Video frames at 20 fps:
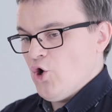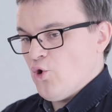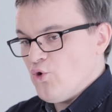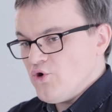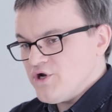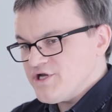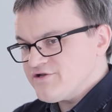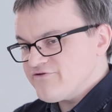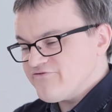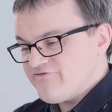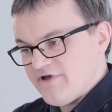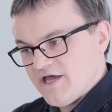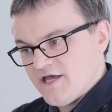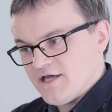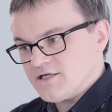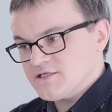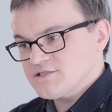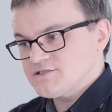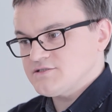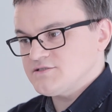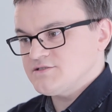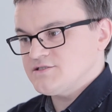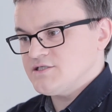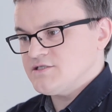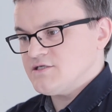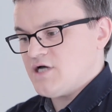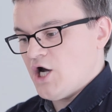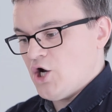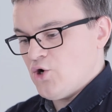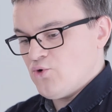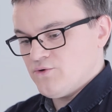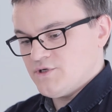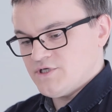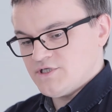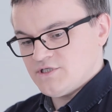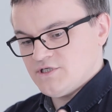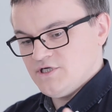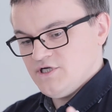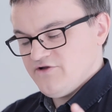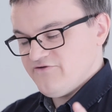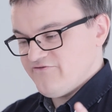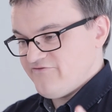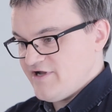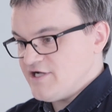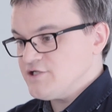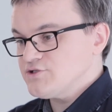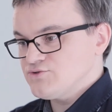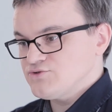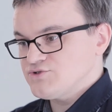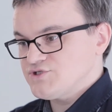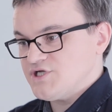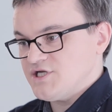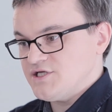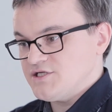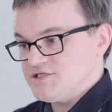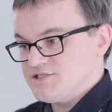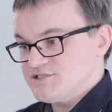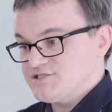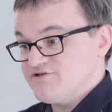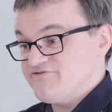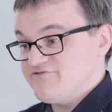Or in fact, our value chain is